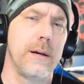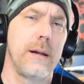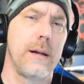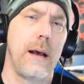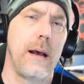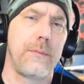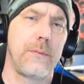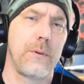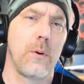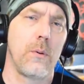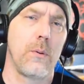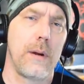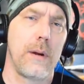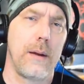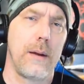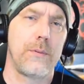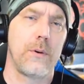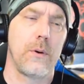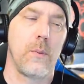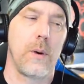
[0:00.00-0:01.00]
after
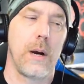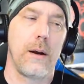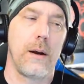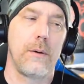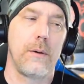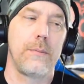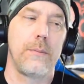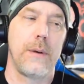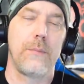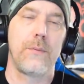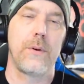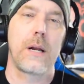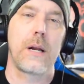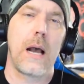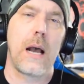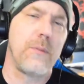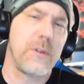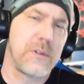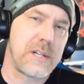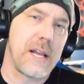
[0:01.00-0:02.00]
after a while, after a
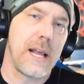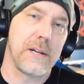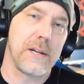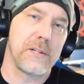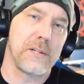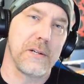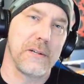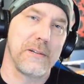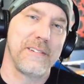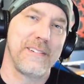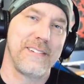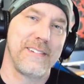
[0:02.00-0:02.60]
conversation.